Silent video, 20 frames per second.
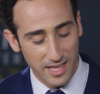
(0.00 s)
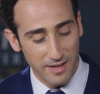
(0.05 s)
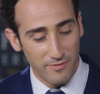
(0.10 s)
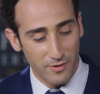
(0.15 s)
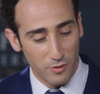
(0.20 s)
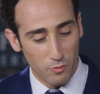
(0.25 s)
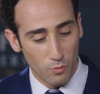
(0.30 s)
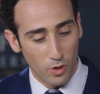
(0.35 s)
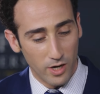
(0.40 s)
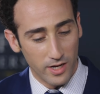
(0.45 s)

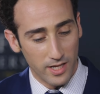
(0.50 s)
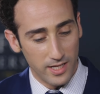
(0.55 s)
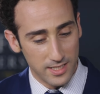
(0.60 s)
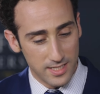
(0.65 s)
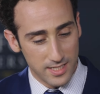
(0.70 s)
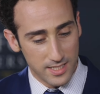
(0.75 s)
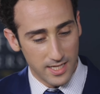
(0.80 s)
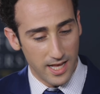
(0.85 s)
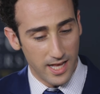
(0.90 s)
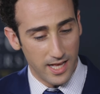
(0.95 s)
given what
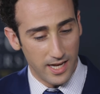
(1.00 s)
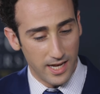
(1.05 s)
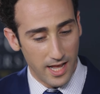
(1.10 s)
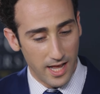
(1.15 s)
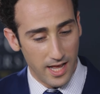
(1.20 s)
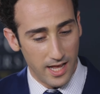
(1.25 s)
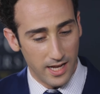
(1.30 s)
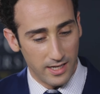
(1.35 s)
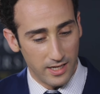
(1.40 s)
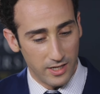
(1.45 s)
he
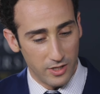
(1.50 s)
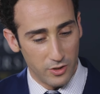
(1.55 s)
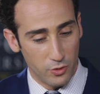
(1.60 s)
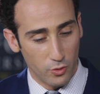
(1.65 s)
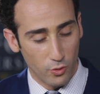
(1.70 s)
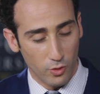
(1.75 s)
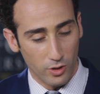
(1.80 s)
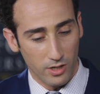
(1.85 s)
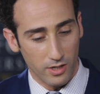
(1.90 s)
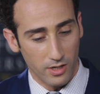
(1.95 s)
said and
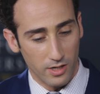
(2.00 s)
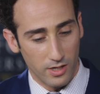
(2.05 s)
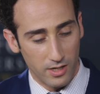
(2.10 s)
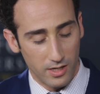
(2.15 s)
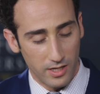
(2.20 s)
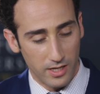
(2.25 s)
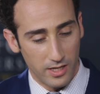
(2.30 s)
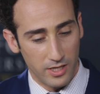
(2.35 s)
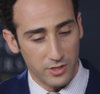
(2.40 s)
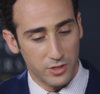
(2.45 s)
your
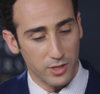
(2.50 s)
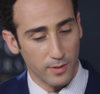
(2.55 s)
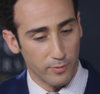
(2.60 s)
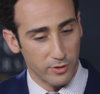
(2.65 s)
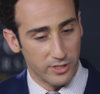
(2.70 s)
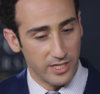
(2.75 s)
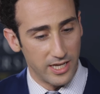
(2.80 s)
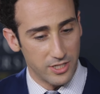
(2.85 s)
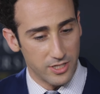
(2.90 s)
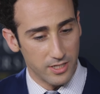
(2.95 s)

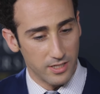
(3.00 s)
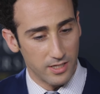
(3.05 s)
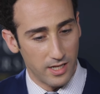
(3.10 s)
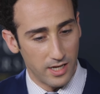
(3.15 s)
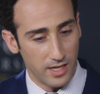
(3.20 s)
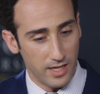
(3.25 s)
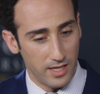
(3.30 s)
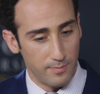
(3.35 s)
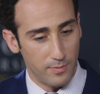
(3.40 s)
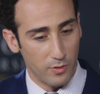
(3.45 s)
interpretation
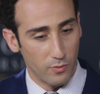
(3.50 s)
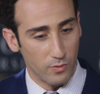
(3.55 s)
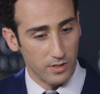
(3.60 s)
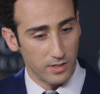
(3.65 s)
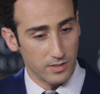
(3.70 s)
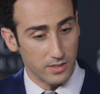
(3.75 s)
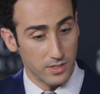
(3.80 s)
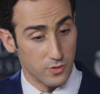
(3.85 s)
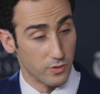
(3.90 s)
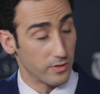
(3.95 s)
that he'd be
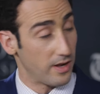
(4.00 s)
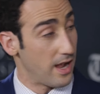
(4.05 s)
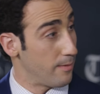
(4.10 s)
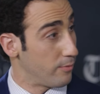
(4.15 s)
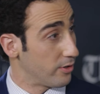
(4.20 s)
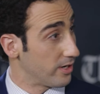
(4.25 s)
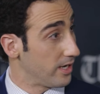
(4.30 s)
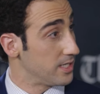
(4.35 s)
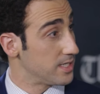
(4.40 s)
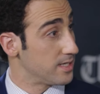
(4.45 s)
willing to sort of
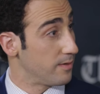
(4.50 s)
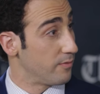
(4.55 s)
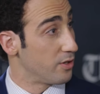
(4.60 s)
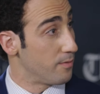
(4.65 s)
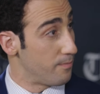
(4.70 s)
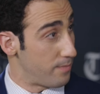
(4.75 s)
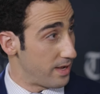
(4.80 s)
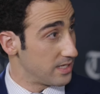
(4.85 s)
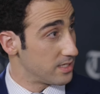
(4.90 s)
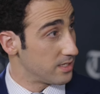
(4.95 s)
abrogate some
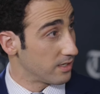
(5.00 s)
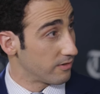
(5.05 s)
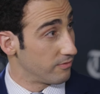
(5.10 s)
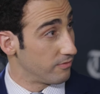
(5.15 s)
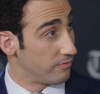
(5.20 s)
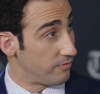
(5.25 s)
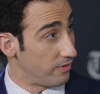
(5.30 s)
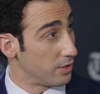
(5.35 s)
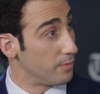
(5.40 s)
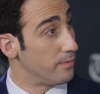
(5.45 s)
of the basic
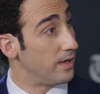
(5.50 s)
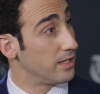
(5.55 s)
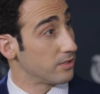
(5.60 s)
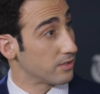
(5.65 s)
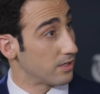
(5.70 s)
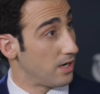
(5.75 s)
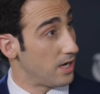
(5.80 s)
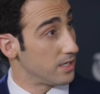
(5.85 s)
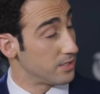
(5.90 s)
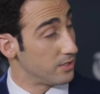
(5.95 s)

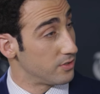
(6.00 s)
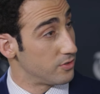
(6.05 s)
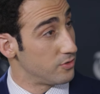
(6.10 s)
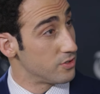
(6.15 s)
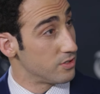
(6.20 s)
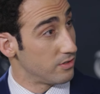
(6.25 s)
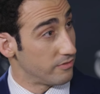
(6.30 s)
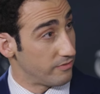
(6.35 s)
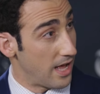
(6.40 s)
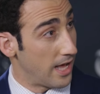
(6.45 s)
fundamental
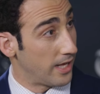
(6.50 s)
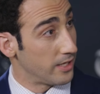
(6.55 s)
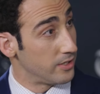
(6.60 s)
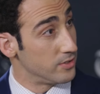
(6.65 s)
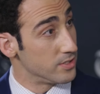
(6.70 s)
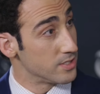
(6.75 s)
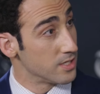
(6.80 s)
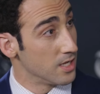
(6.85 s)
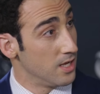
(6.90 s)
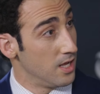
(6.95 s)
constitutional
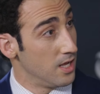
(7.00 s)
values.